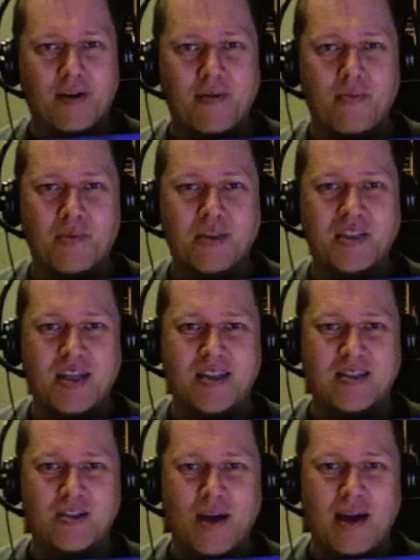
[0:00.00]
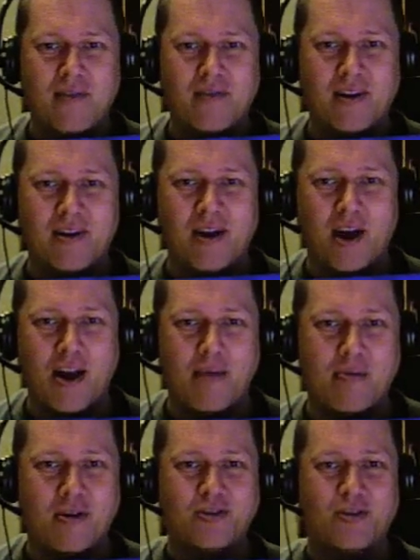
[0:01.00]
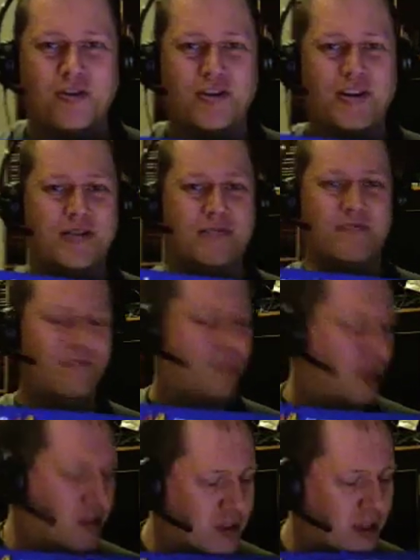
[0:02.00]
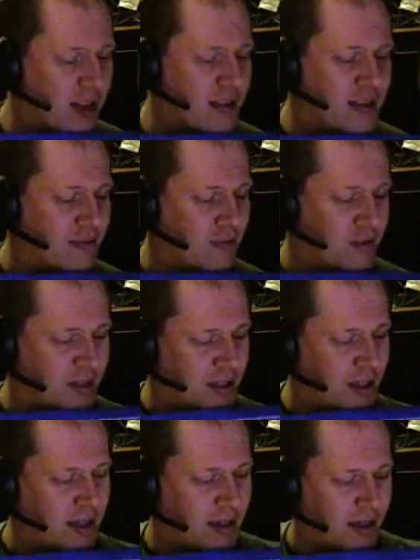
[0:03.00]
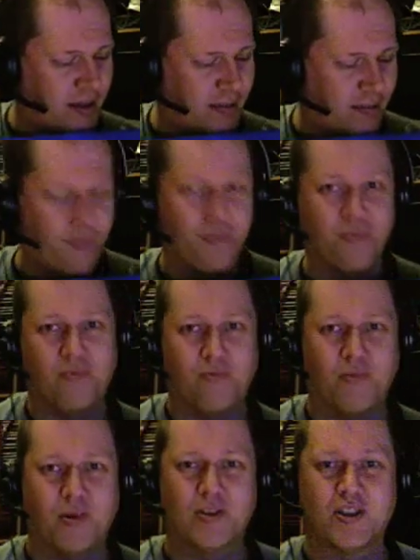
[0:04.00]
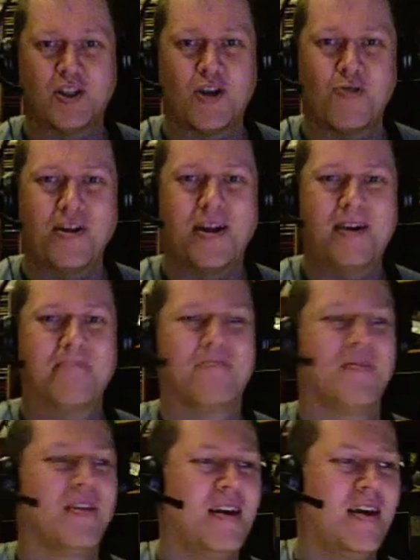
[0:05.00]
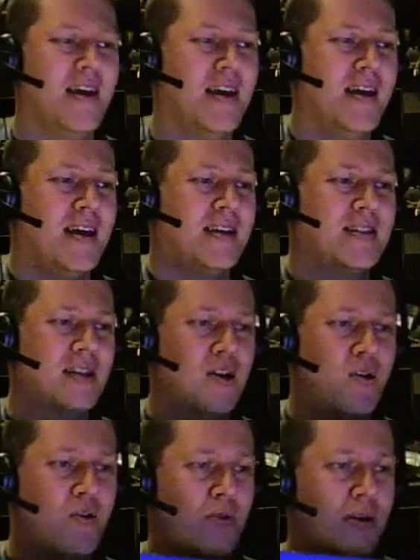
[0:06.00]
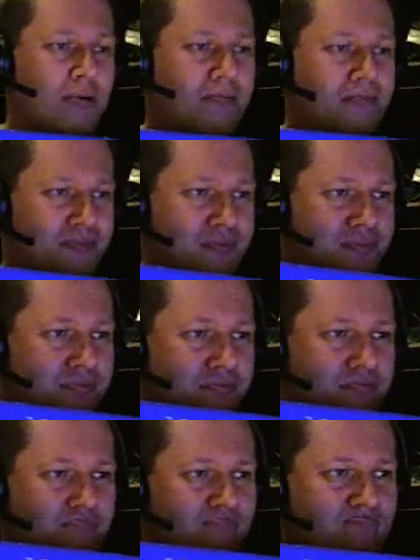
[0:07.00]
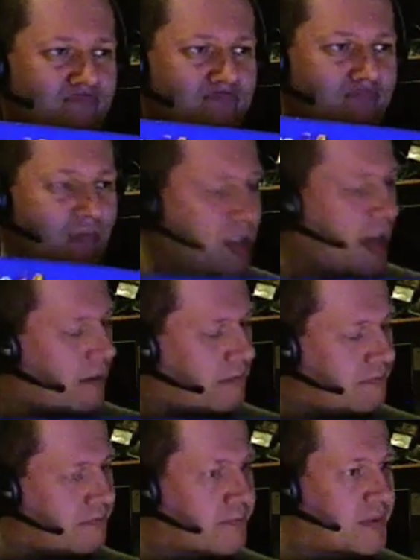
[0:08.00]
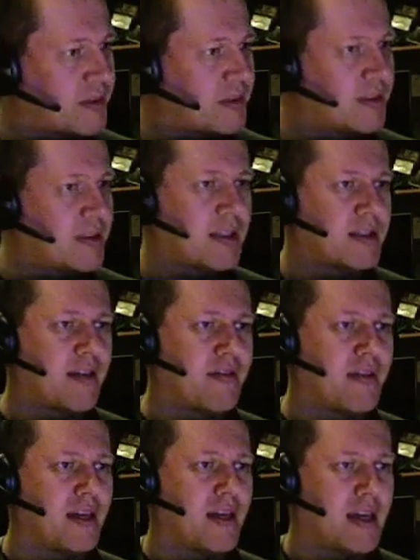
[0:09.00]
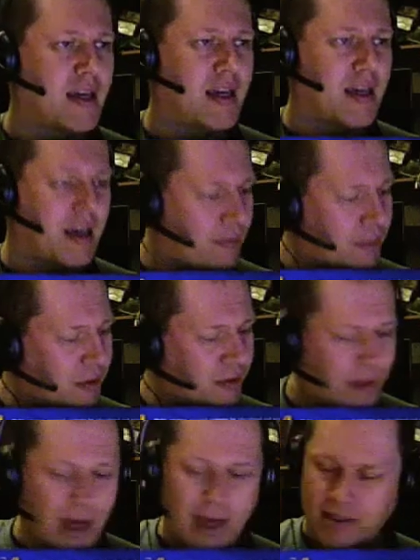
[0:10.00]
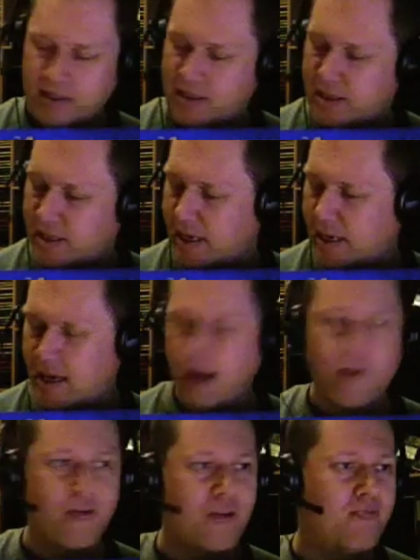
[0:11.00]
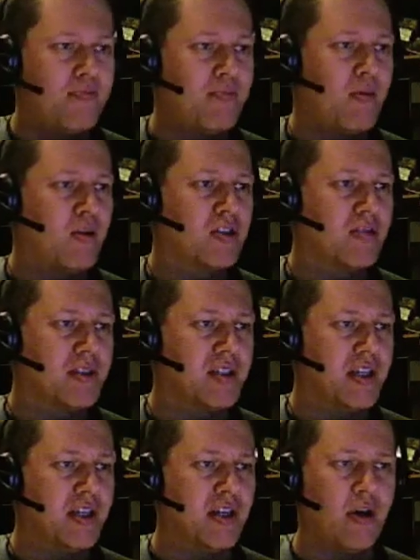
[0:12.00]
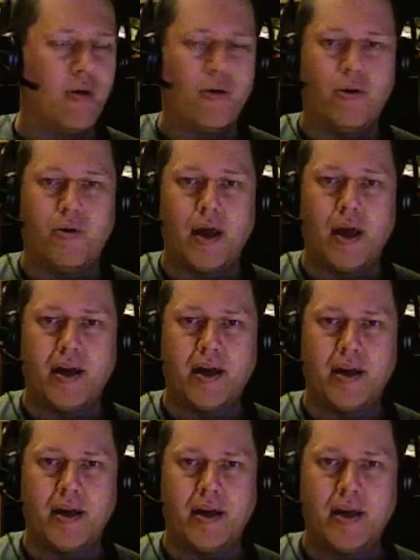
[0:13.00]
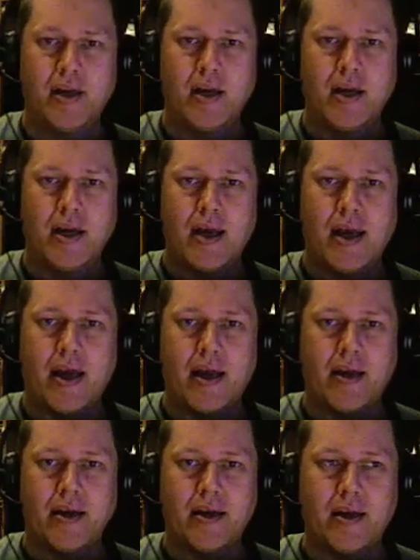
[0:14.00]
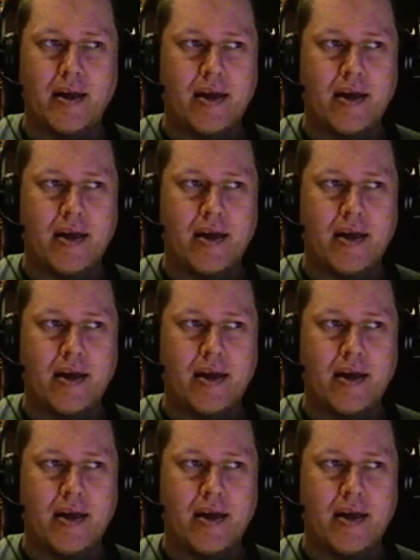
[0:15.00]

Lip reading: machines you have in a laboratory, because that's what's shown there. So yeah, that's I think about that. I'm gonna unbox the machine now and